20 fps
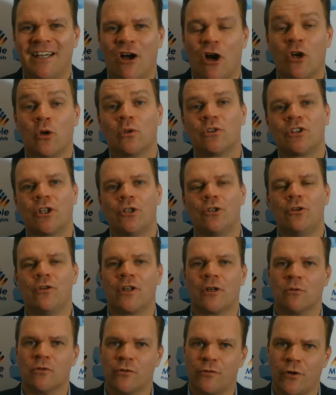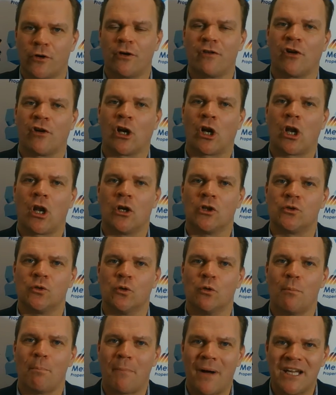I also knew that it was very, very close
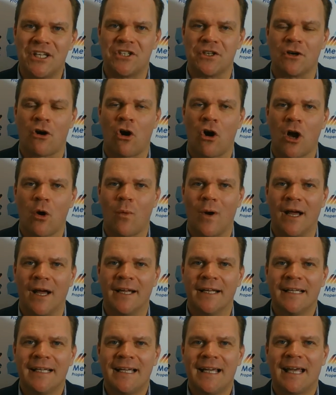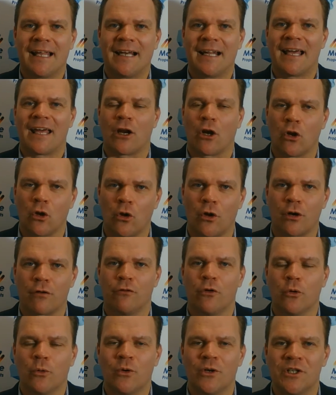to a major highway and it had a lot
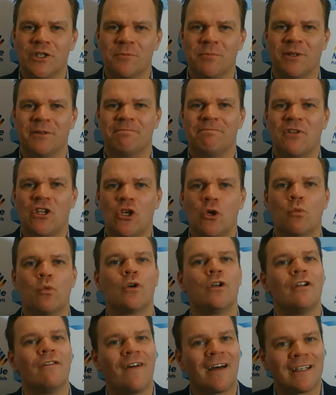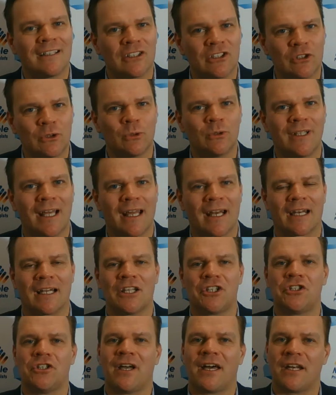of noise, but you wouldn't have understood that
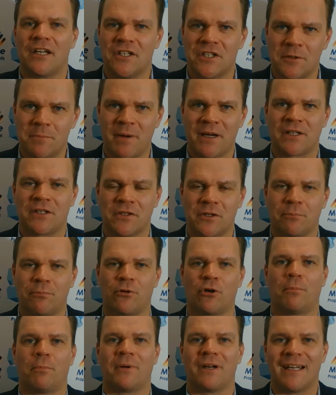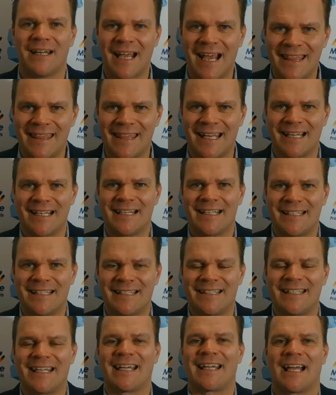unless you had inspected the property and had that
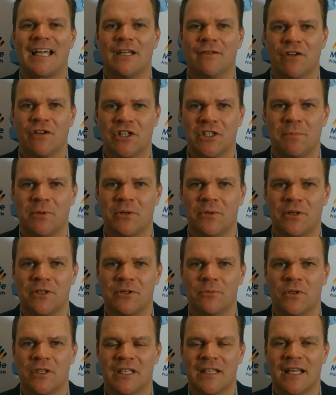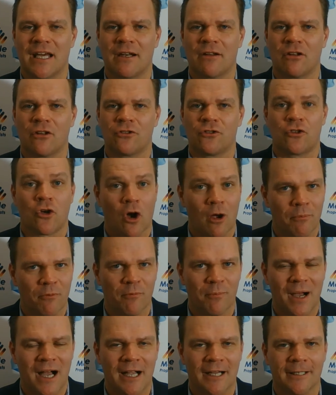decade of experience within that type
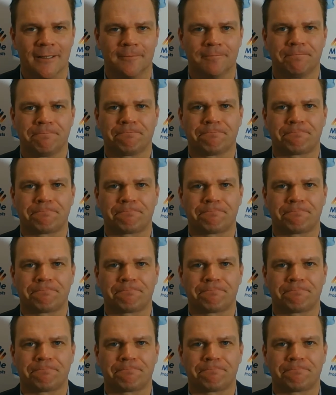of market.